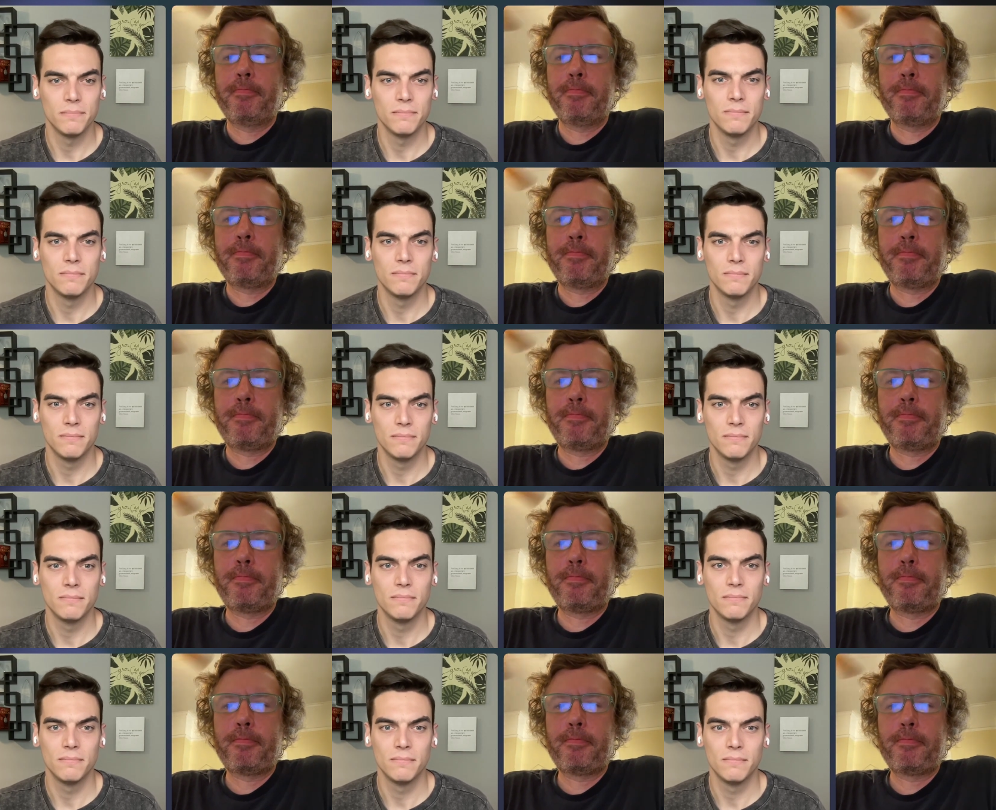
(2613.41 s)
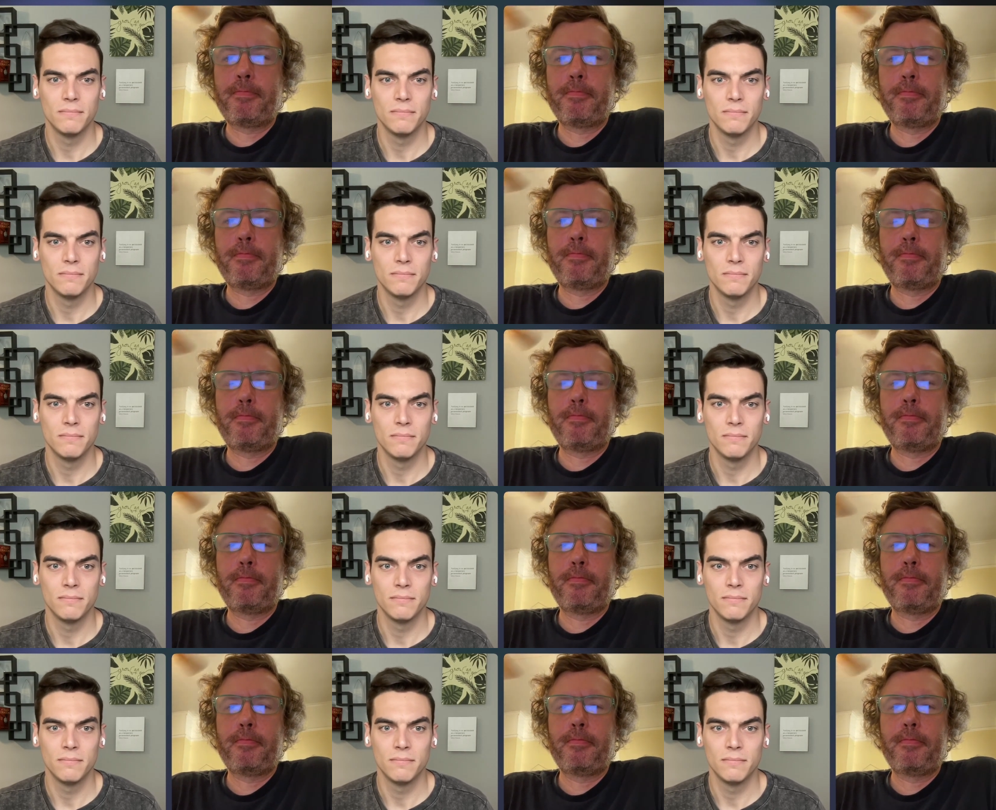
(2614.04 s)

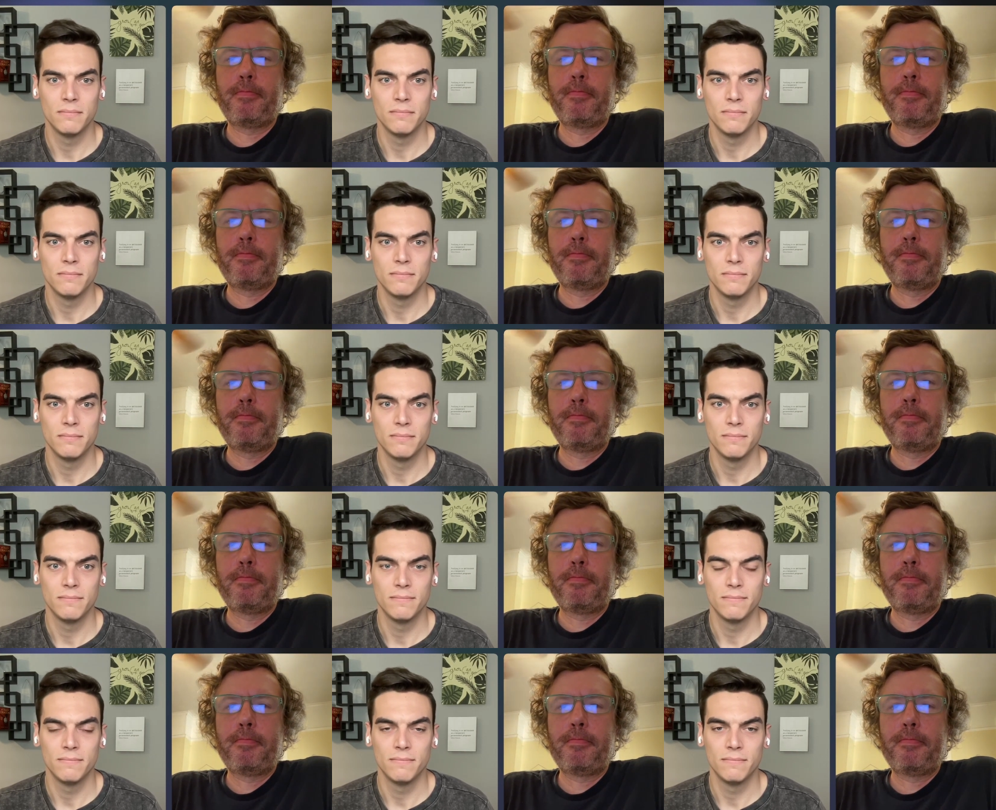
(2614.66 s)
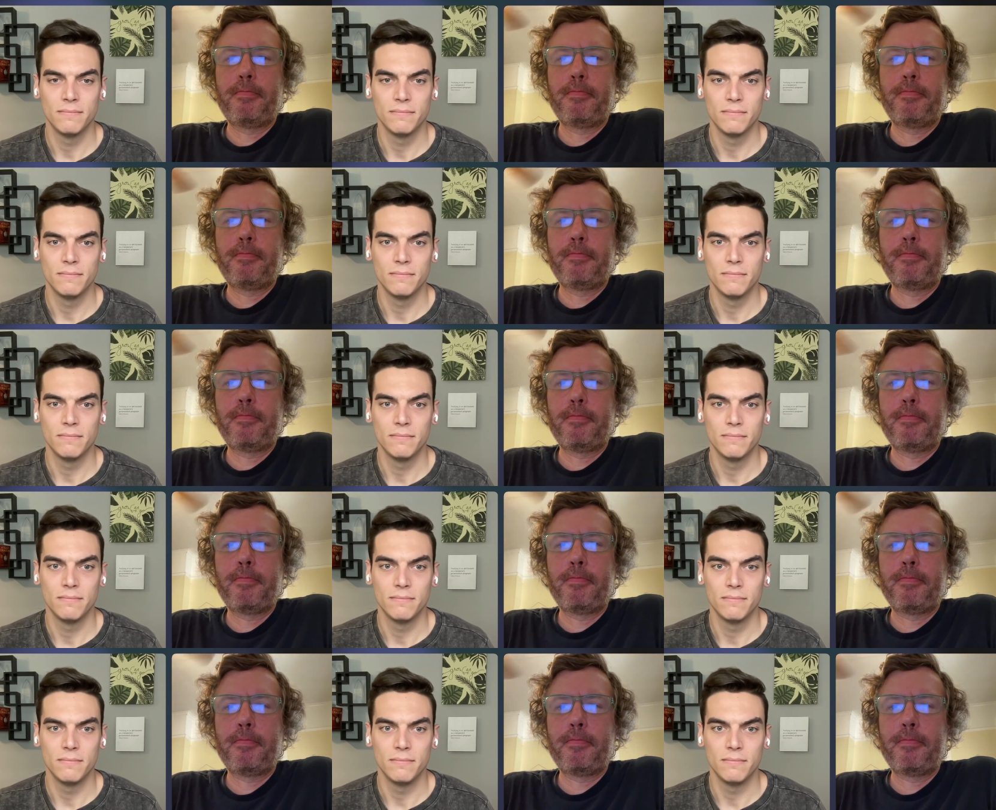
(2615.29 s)
(no one is talking)